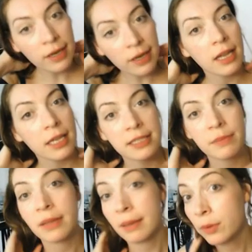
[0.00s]
to front load
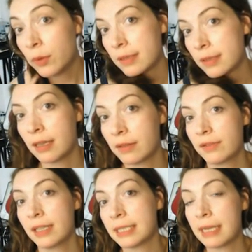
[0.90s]
some of the important stuff
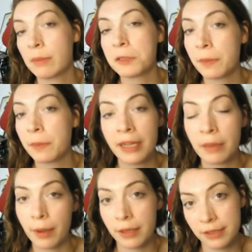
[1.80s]
in term 1 to make
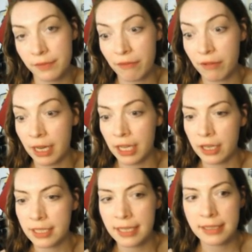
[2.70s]
the most of that really
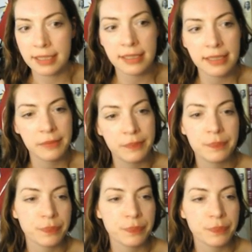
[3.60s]
good attendance.